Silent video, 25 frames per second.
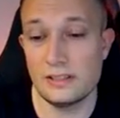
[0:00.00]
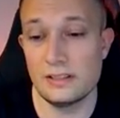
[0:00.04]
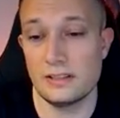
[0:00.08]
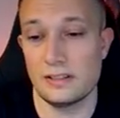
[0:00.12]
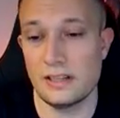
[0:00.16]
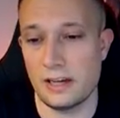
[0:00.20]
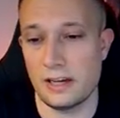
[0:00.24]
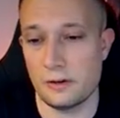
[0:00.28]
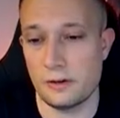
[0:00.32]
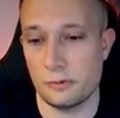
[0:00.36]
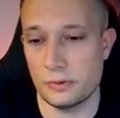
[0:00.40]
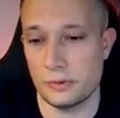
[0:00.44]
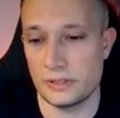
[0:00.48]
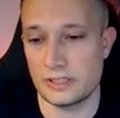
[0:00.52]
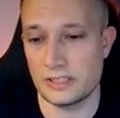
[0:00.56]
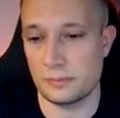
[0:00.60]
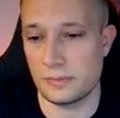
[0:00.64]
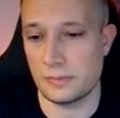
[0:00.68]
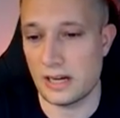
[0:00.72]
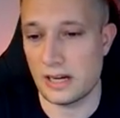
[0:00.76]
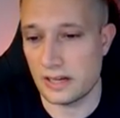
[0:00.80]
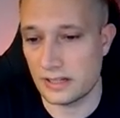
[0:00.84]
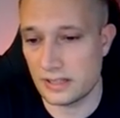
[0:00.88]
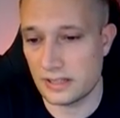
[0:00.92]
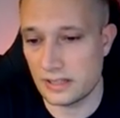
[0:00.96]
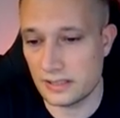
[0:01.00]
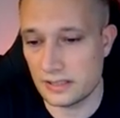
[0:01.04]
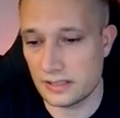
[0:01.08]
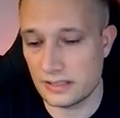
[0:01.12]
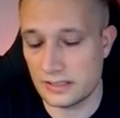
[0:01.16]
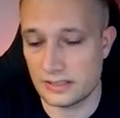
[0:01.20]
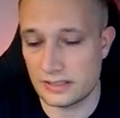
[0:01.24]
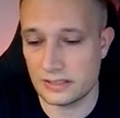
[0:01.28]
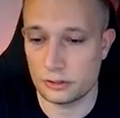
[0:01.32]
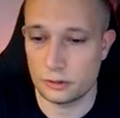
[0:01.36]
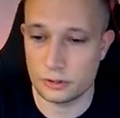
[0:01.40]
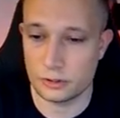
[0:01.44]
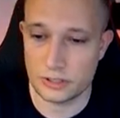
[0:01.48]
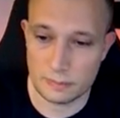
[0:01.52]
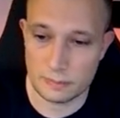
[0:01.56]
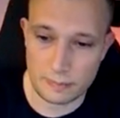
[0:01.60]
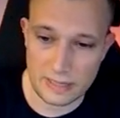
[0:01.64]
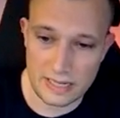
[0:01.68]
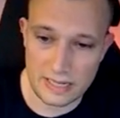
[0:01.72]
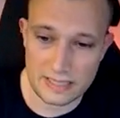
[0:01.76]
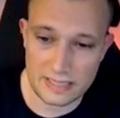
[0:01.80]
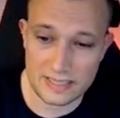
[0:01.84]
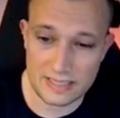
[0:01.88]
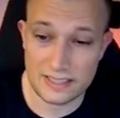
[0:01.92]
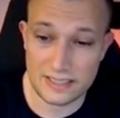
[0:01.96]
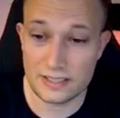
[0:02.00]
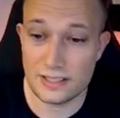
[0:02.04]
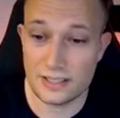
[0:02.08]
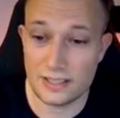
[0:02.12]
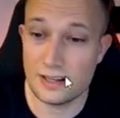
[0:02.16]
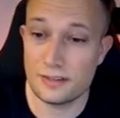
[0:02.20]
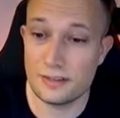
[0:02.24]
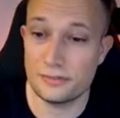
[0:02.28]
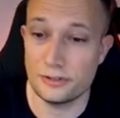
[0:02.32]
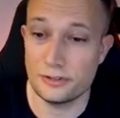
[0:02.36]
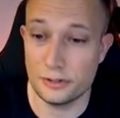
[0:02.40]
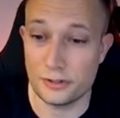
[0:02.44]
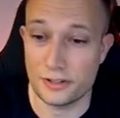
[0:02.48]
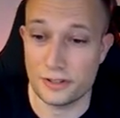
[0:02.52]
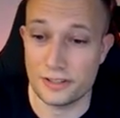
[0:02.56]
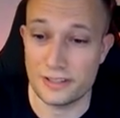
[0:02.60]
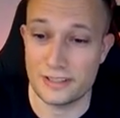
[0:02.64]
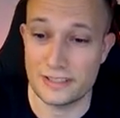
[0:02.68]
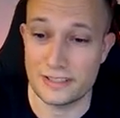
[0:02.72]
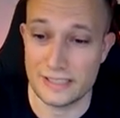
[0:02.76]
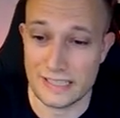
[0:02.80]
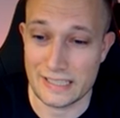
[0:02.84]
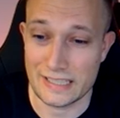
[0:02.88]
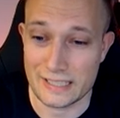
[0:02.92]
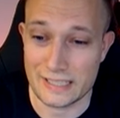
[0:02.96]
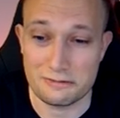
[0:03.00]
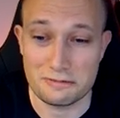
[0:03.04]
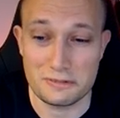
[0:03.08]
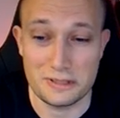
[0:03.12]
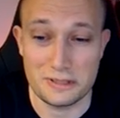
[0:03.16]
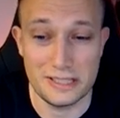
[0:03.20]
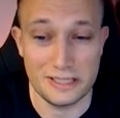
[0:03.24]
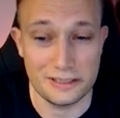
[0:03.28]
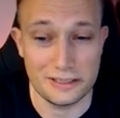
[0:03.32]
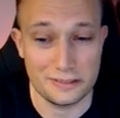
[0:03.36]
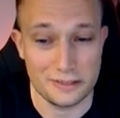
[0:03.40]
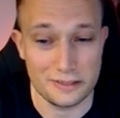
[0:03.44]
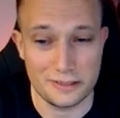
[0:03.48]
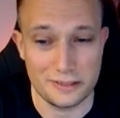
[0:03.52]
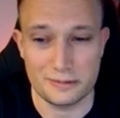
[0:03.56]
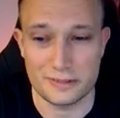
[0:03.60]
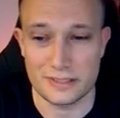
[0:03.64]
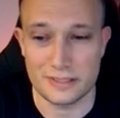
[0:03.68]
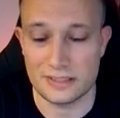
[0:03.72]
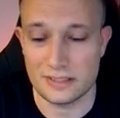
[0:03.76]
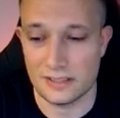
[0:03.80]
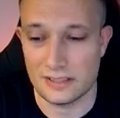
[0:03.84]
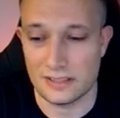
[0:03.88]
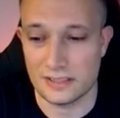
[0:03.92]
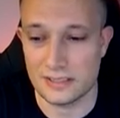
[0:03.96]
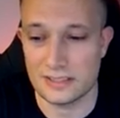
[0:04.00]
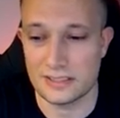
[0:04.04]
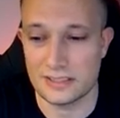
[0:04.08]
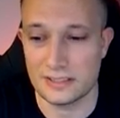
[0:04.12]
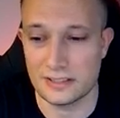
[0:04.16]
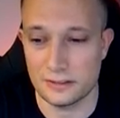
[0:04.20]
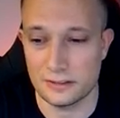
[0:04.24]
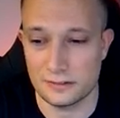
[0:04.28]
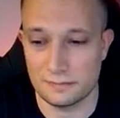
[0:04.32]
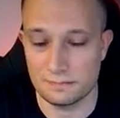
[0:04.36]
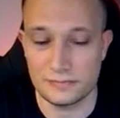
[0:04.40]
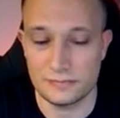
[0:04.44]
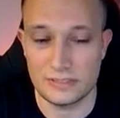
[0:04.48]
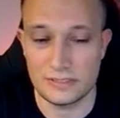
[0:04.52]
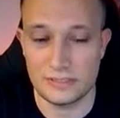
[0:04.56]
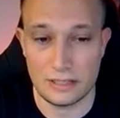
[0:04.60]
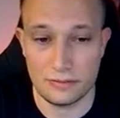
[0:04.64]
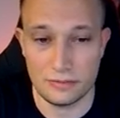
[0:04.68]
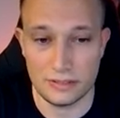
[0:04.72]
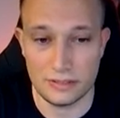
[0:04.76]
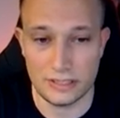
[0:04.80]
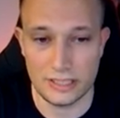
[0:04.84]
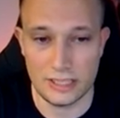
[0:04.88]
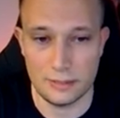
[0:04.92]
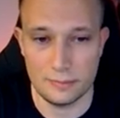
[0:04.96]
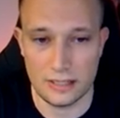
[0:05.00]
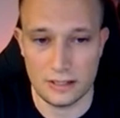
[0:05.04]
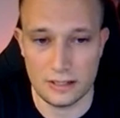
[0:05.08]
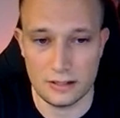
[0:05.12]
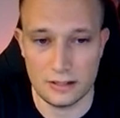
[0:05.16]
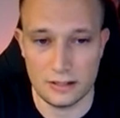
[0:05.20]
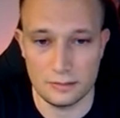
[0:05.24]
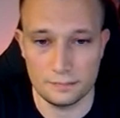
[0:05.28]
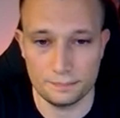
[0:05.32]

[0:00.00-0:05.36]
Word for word: and with some icons, good spacing stuff, you're gonna see some really great results. So definitely keep that on.